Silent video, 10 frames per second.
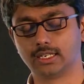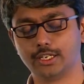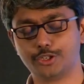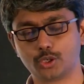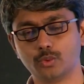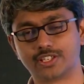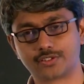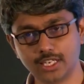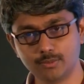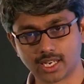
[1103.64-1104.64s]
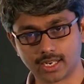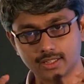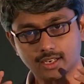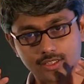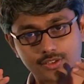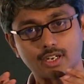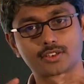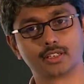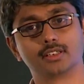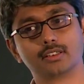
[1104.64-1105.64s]
issue with streamlining the
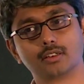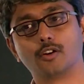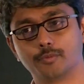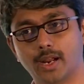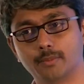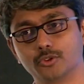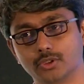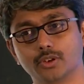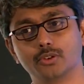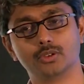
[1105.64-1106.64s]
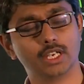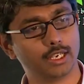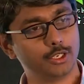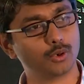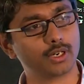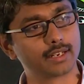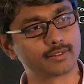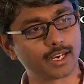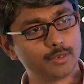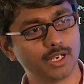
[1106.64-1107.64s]
construction of bamboo. You don't get
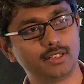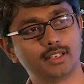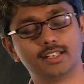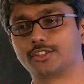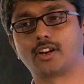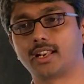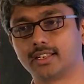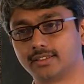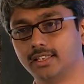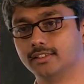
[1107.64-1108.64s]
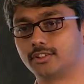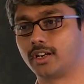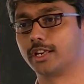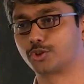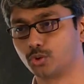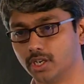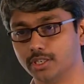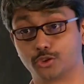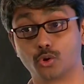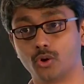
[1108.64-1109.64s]
the right material. It's not like steel. It's not extruded.
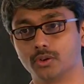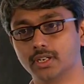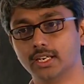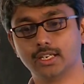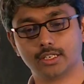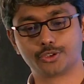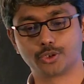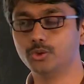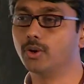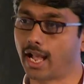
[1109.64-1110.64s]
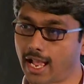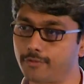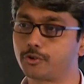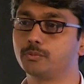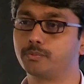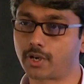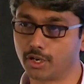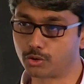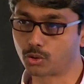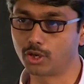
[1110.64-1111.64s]
It's grown. So you have to
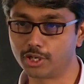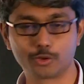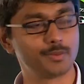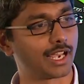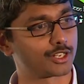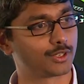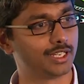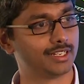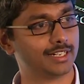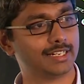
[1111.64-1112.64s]
control it to be actually